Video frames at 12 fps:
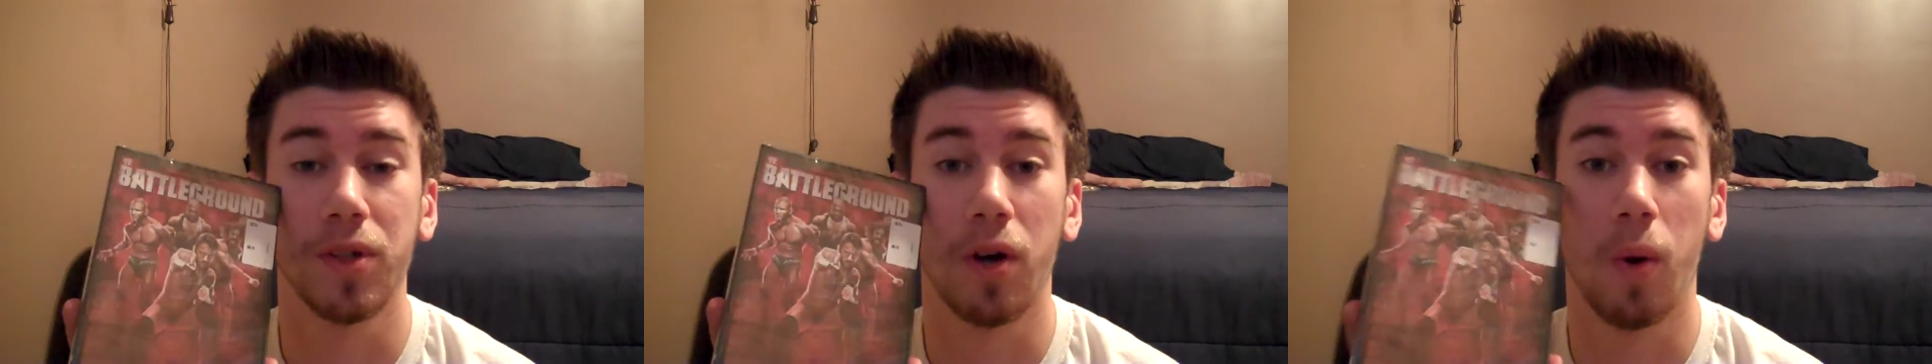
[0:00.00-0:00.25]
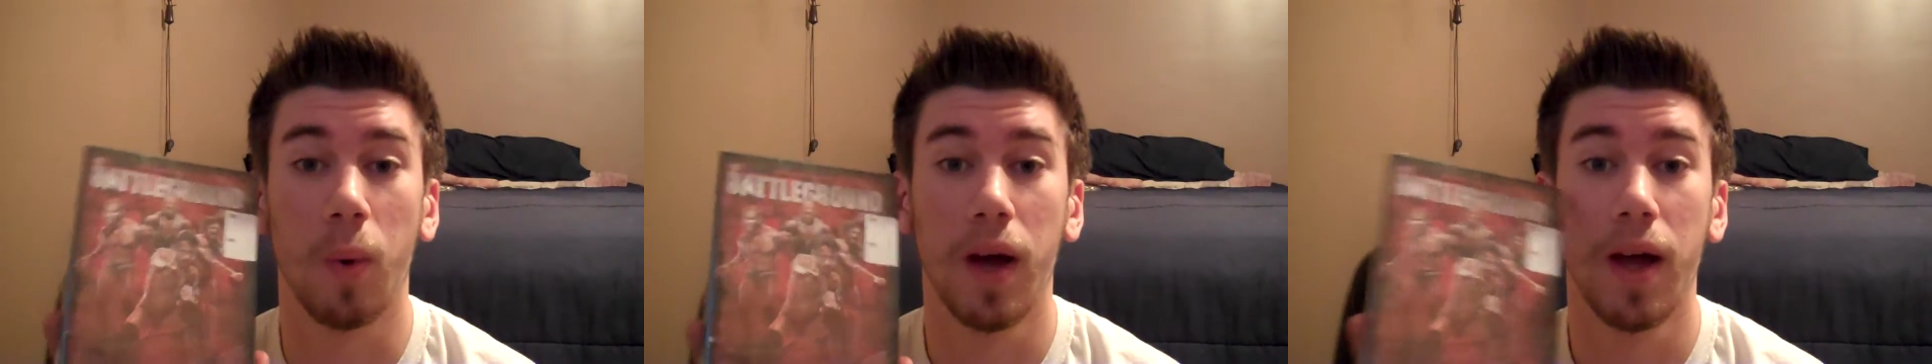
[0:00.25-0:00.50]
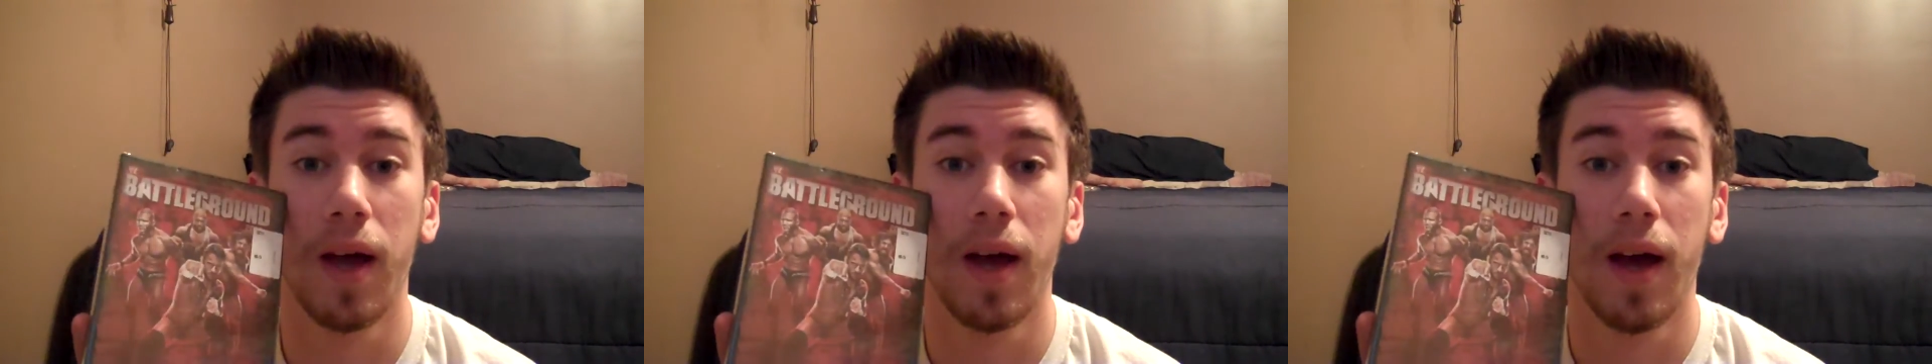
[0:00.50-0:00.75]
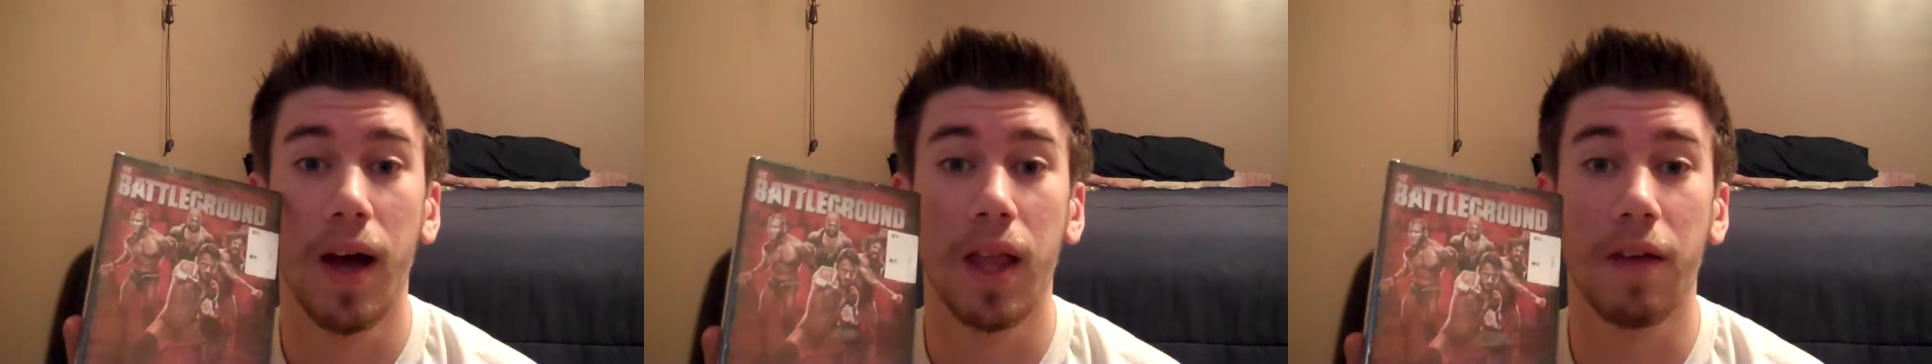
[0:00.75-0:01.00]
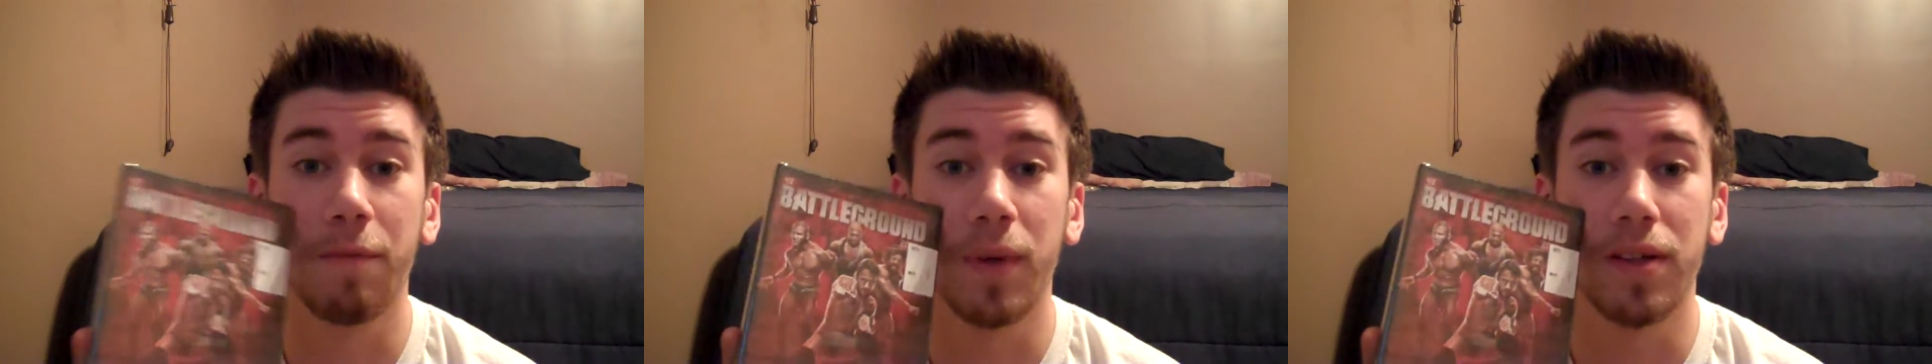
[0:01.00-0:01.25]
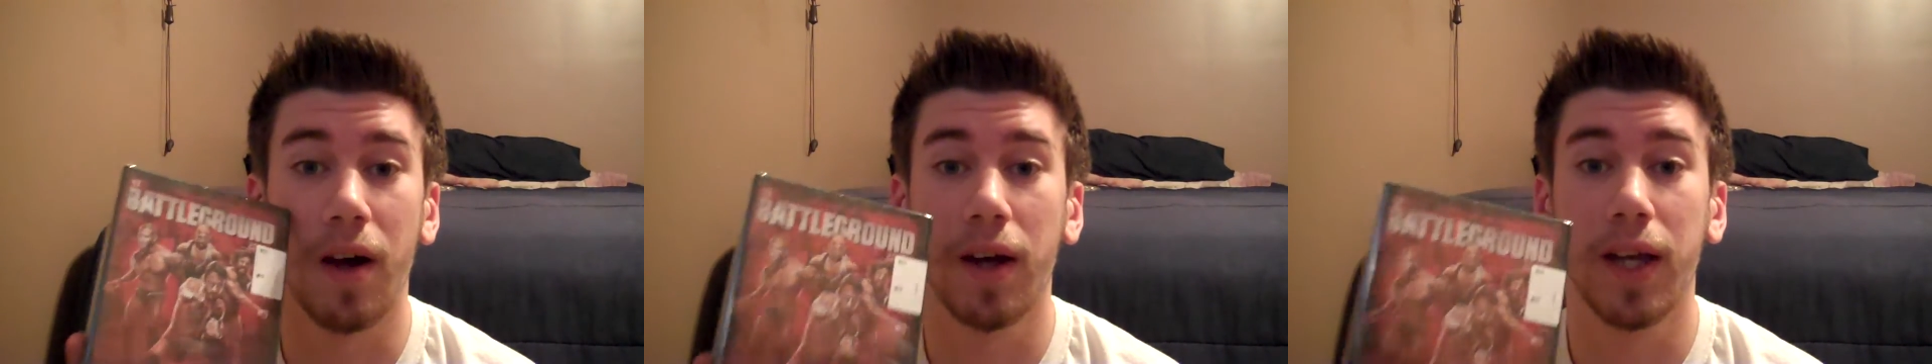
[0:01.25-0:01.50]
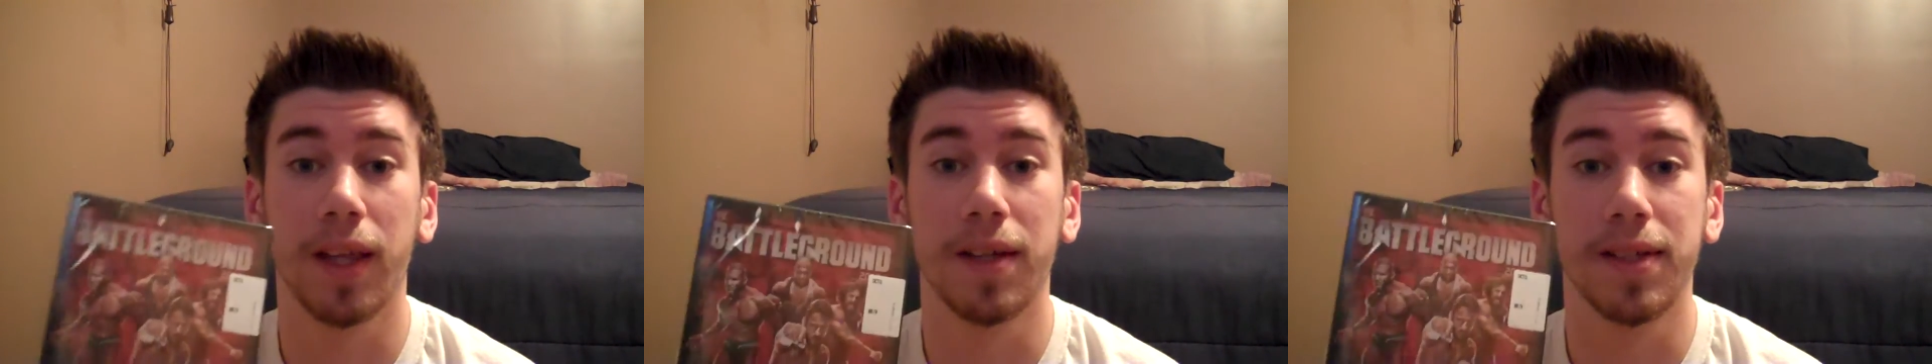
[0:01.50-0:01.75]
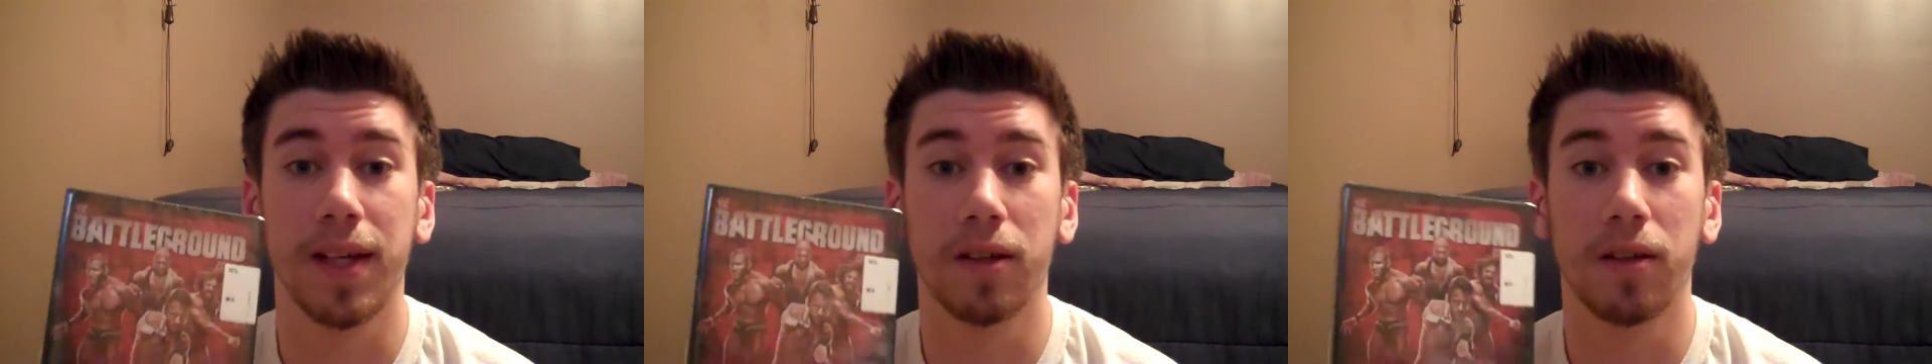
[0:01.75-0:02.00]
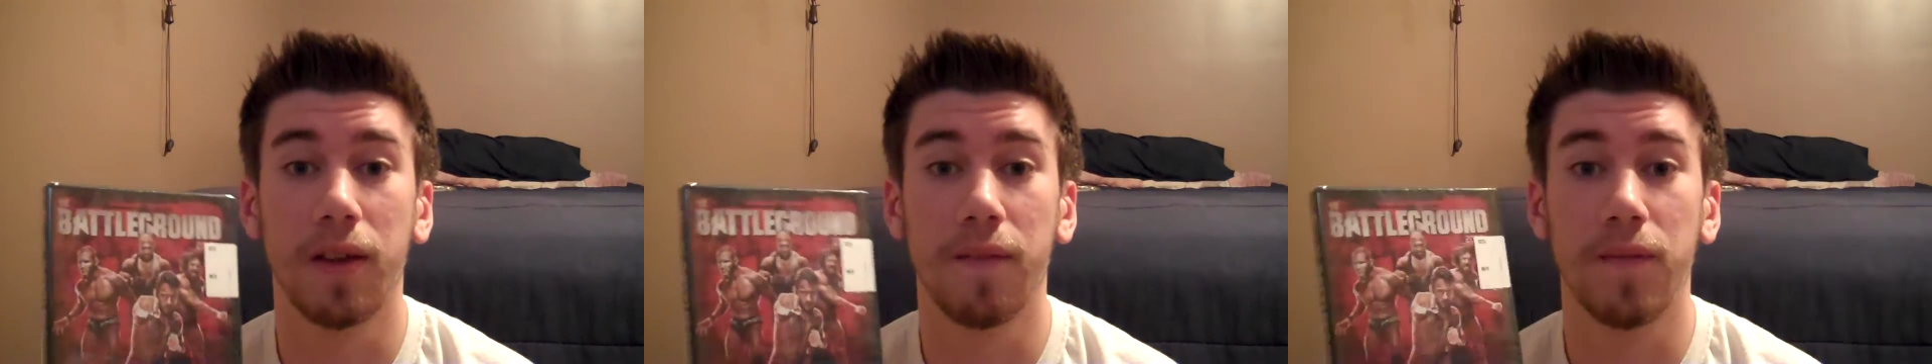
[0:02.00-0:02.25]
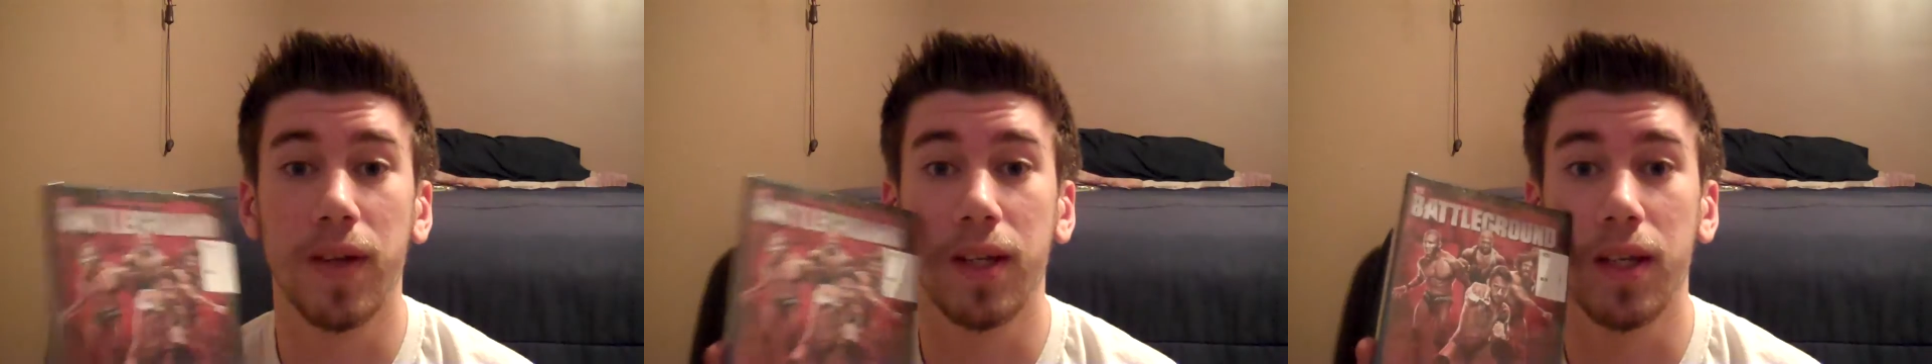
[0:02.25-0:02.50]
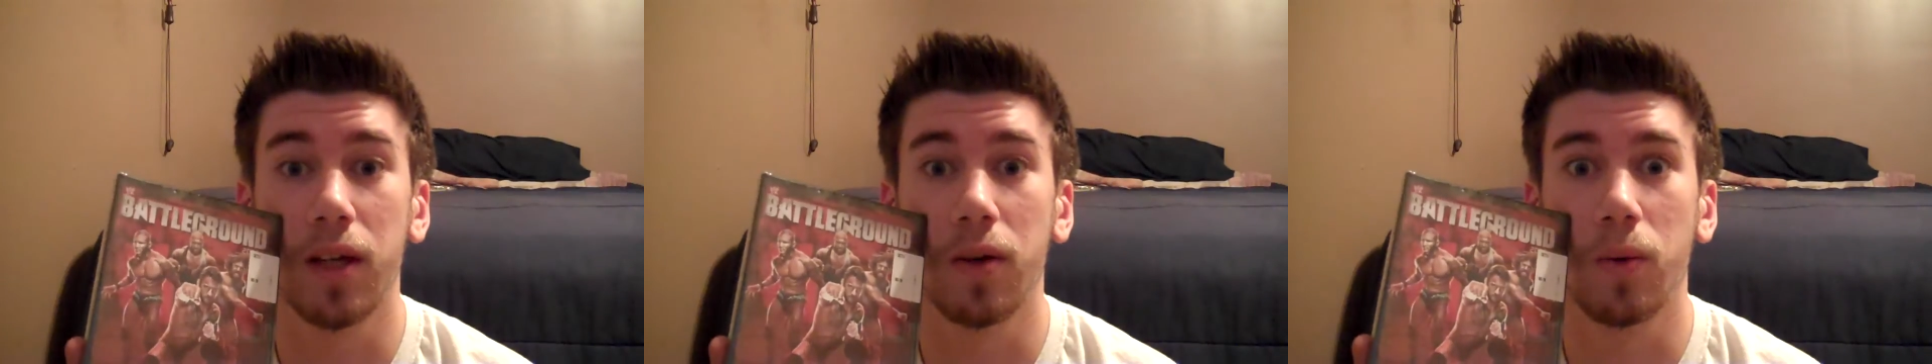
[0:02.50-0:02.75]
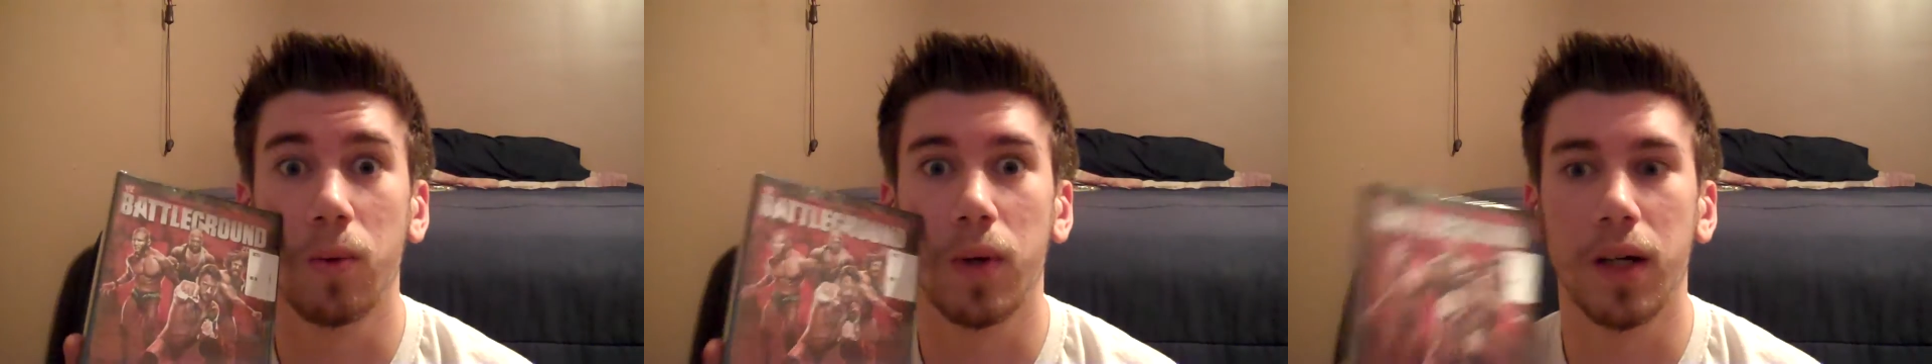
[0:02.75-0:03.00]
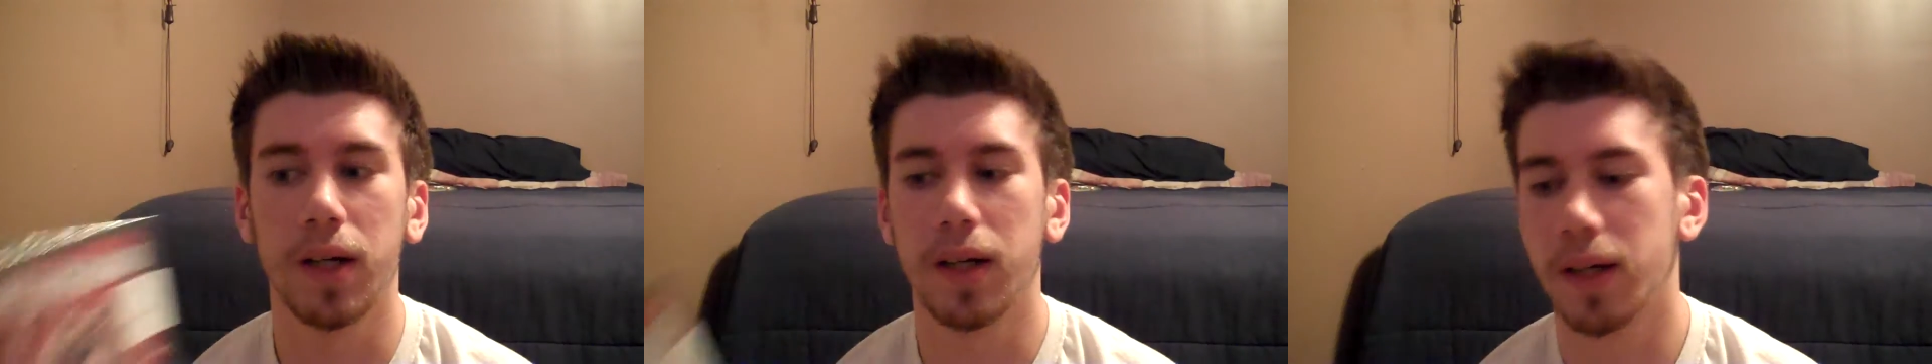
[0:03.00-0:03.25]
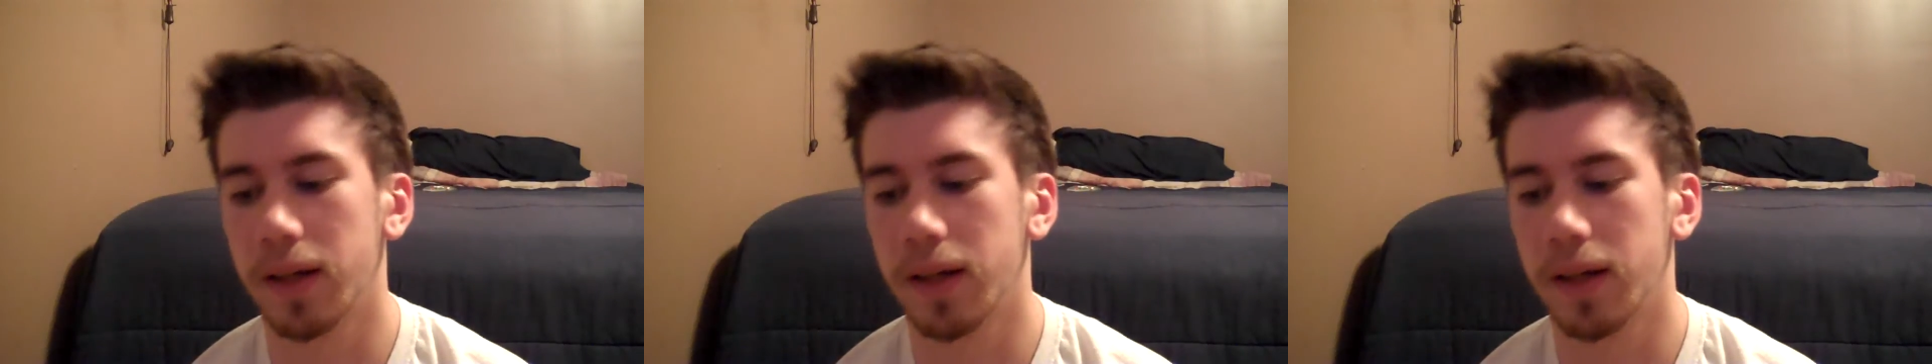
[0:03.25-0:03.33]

So, enough of me talking. Let's get into the video.